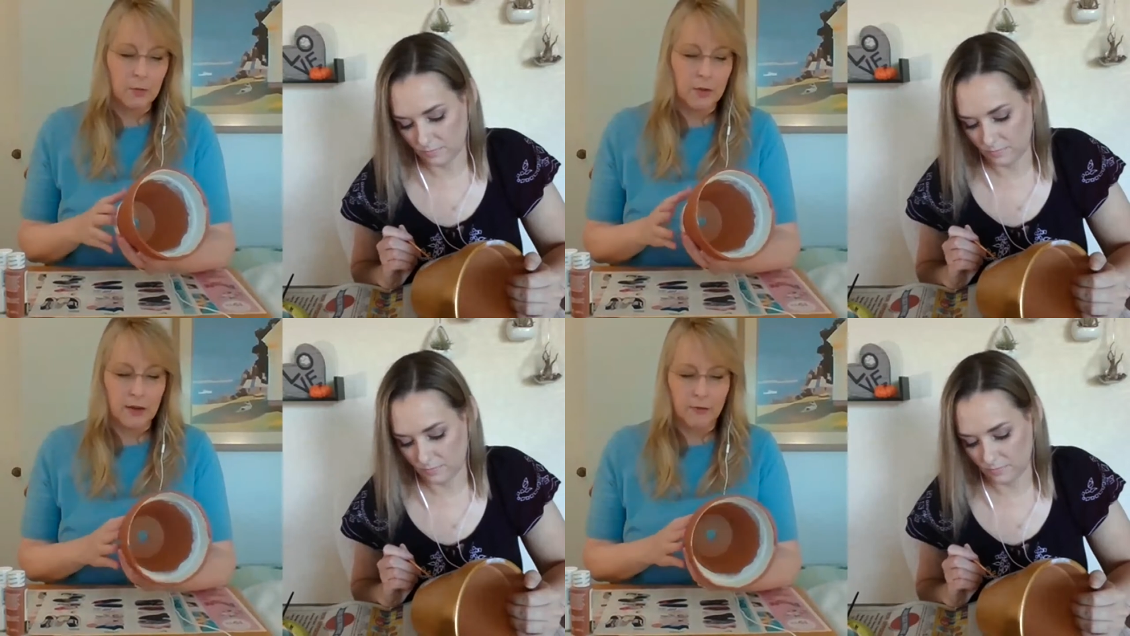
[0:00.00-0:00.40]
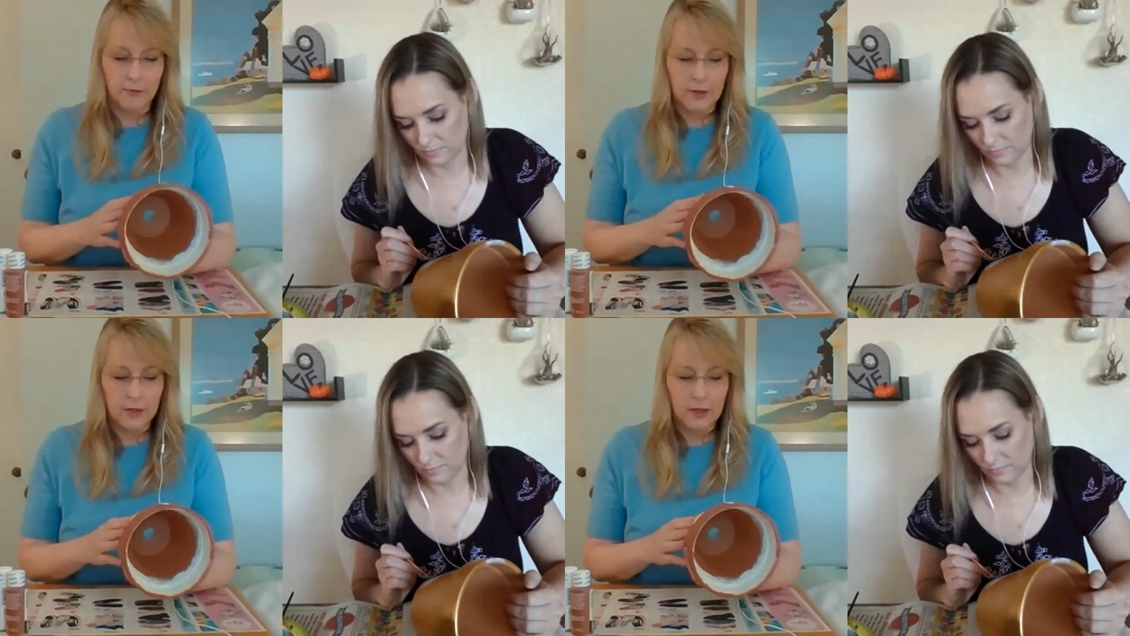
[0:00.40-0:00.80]
Speaker 1: But I have a
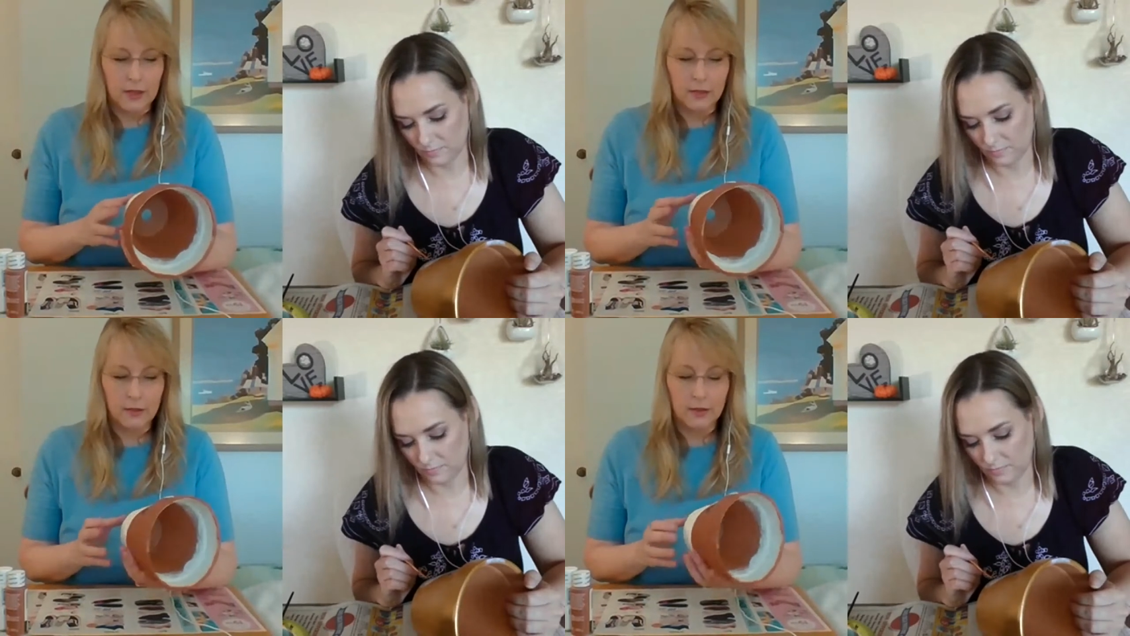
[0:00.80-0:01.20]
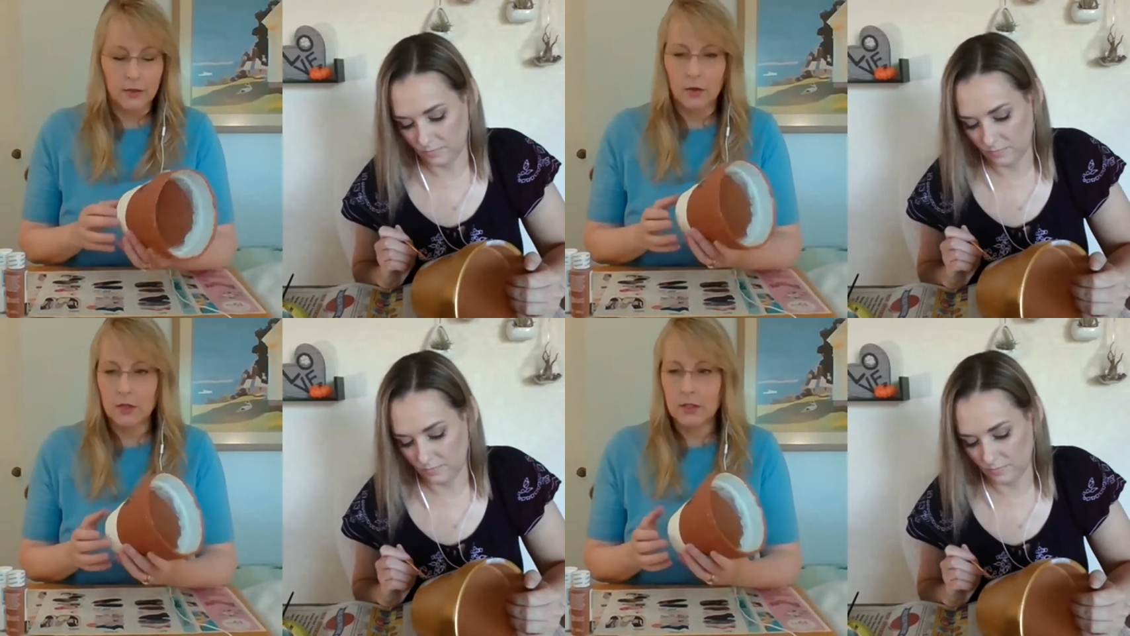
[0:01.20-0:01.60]
feeling in
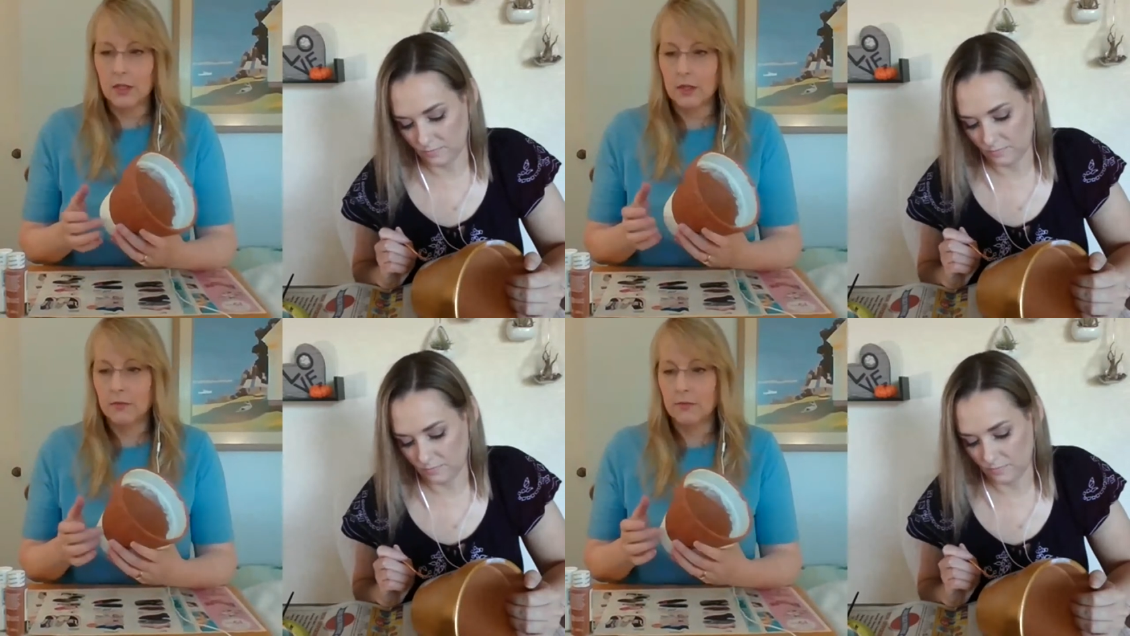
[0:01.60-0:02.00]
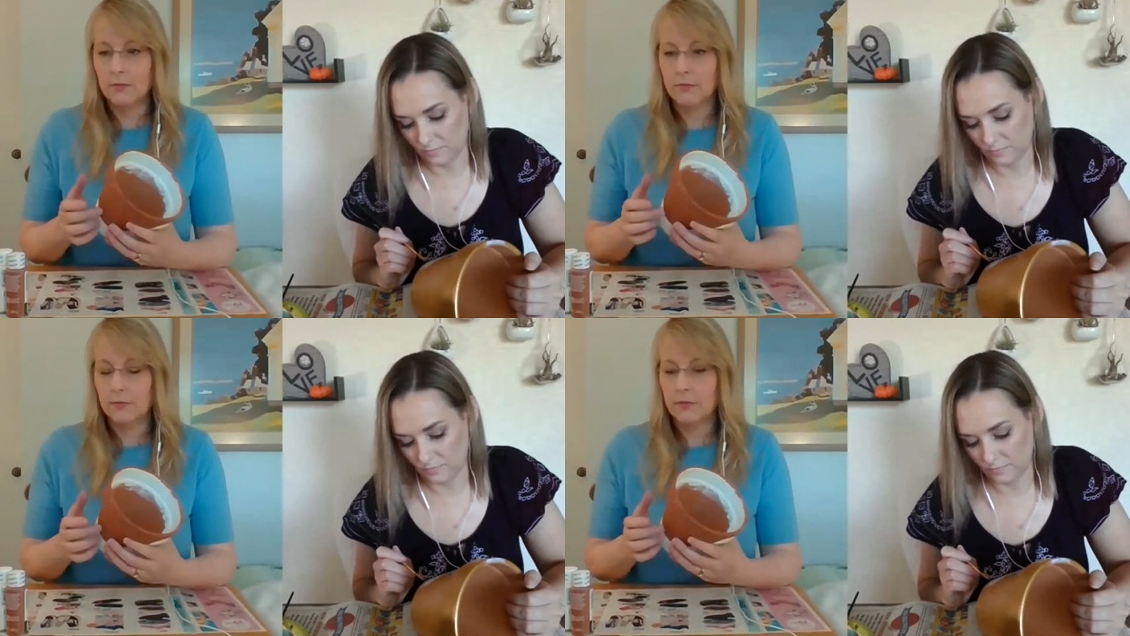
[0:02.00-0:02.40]
order to
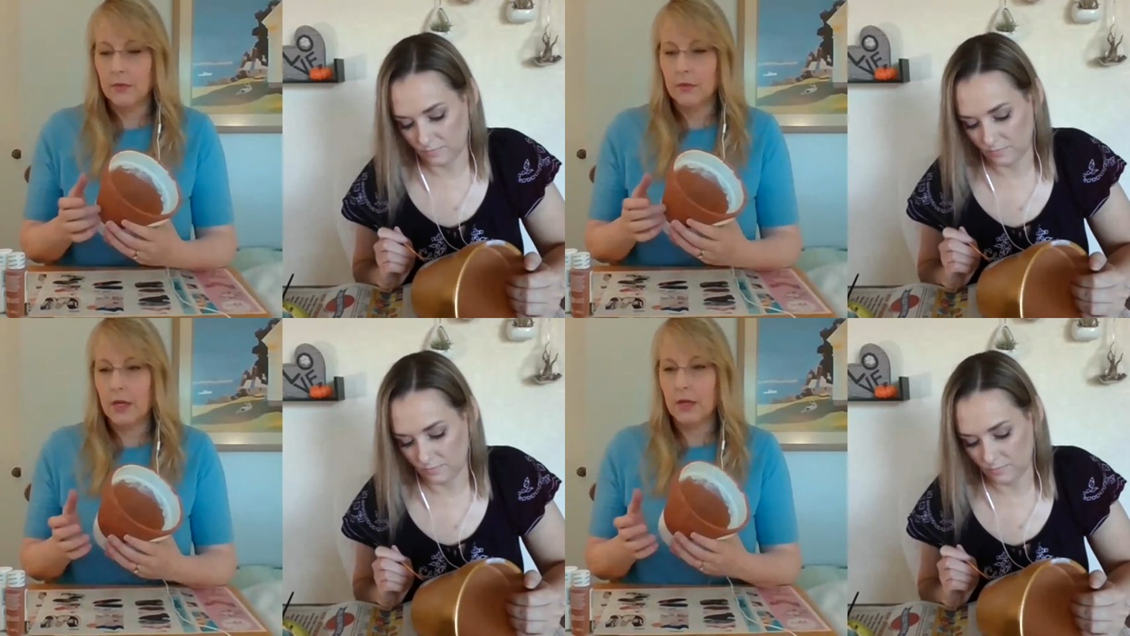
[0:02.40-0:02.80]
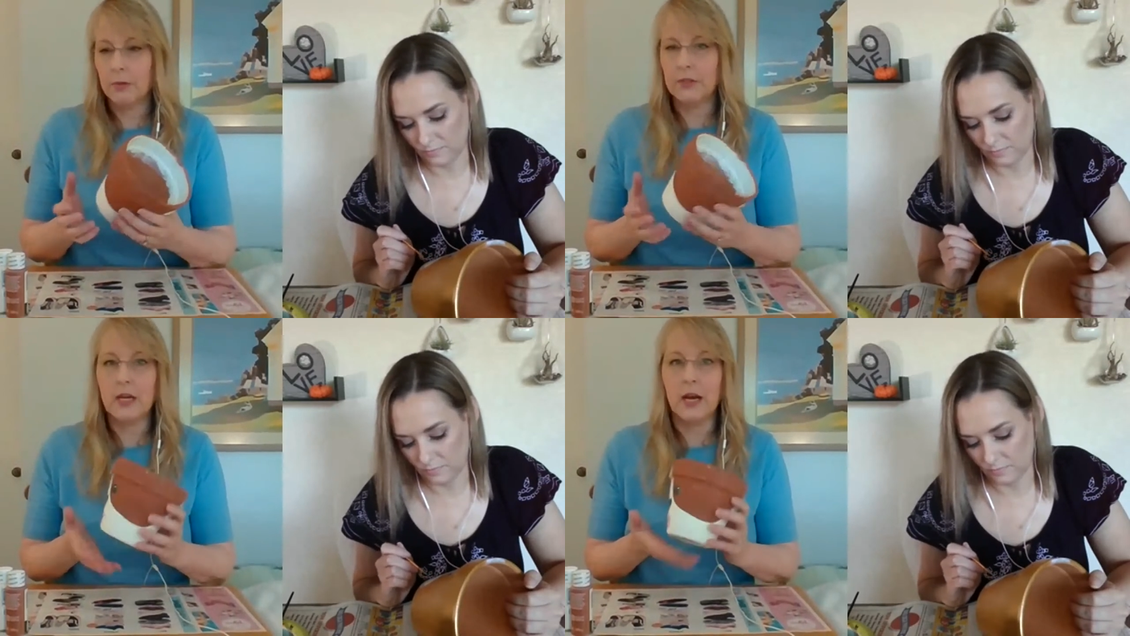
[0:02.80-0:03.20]
kind of
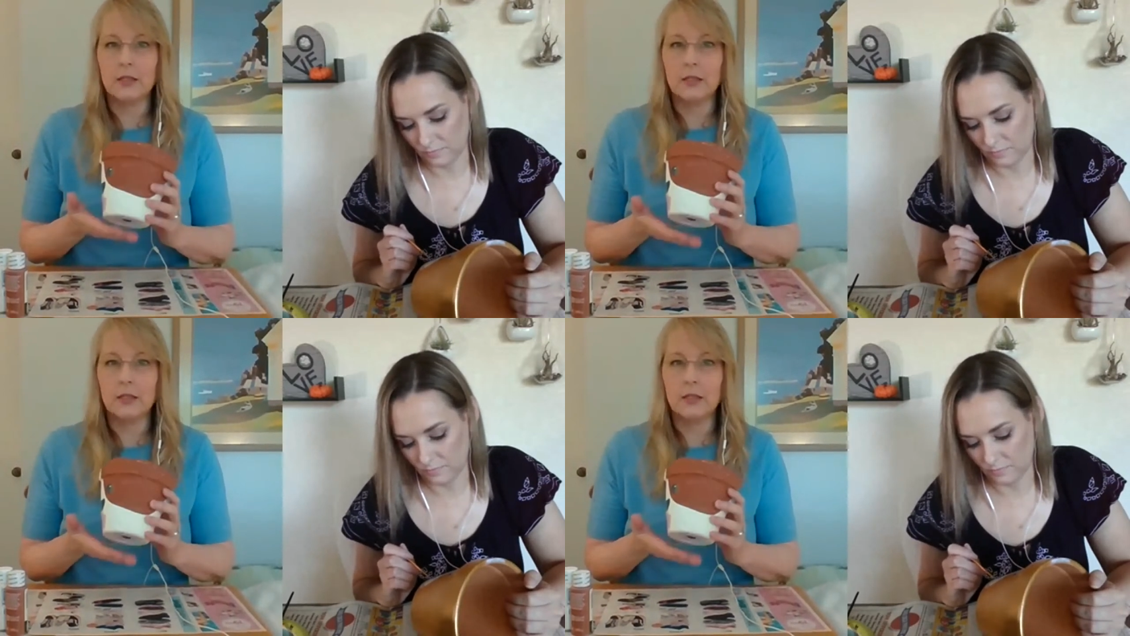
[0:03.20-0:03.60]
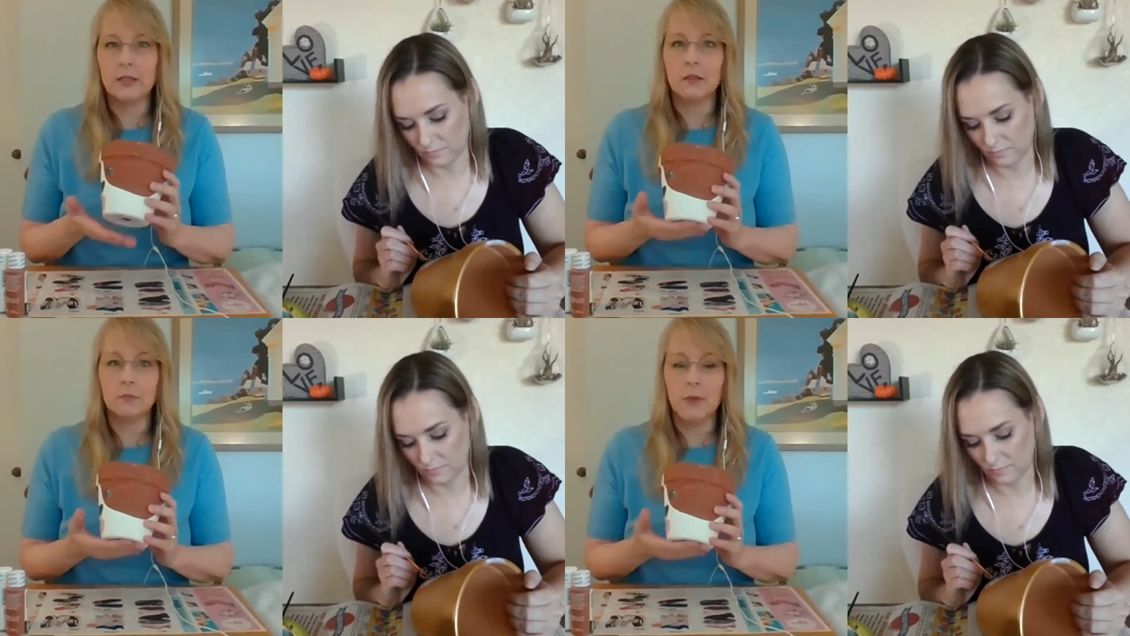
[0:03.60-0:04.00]
protect
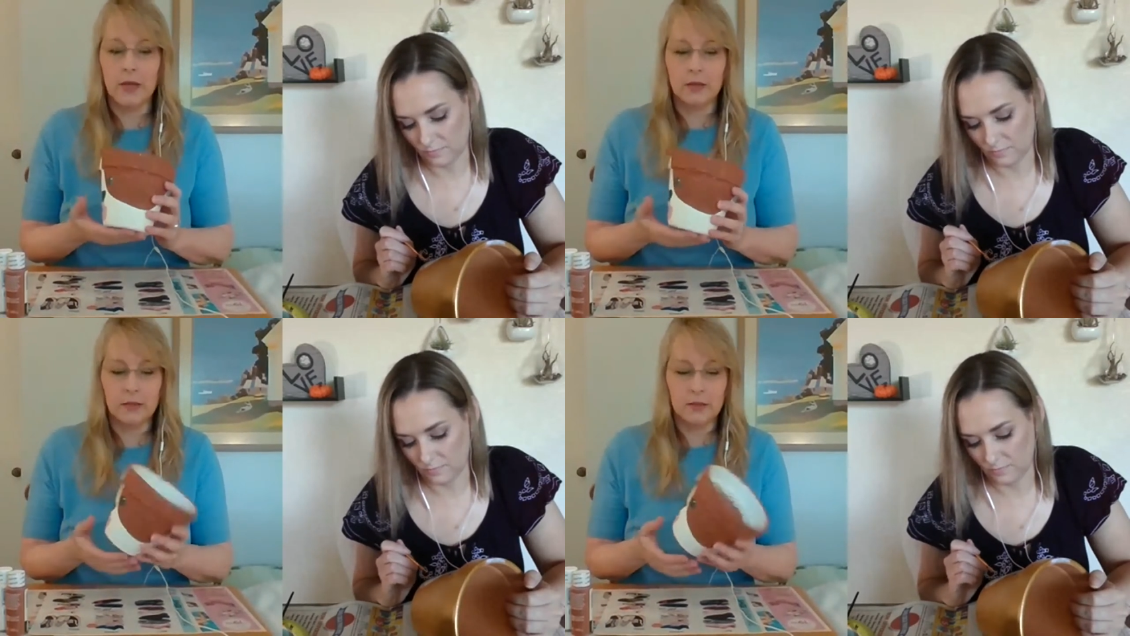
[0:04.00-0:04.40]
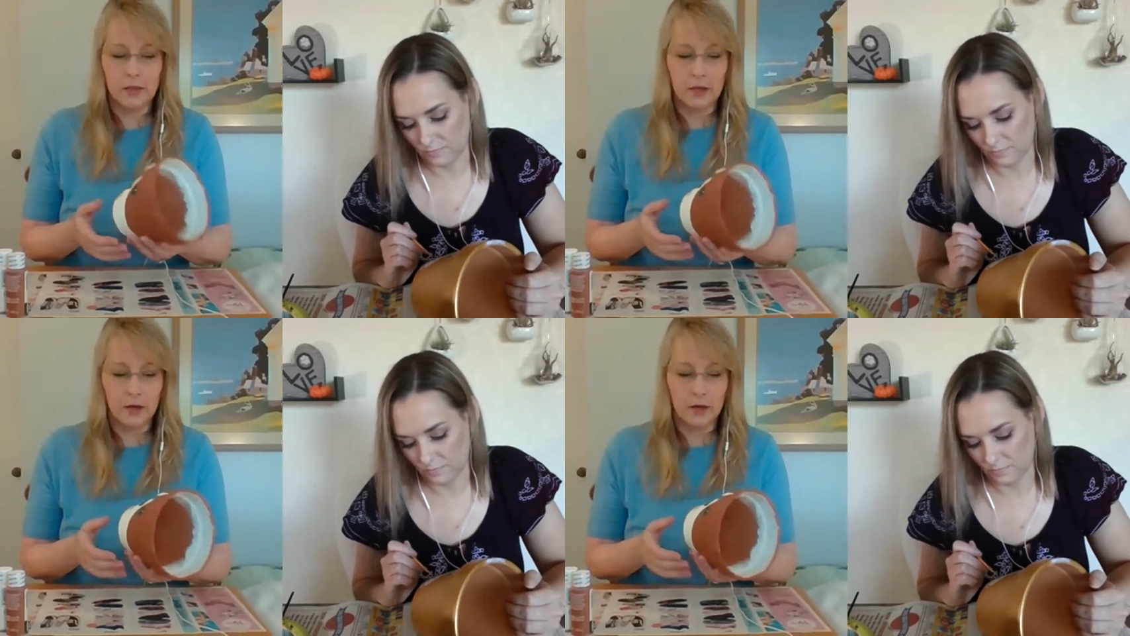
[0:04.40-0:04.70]
the paint that's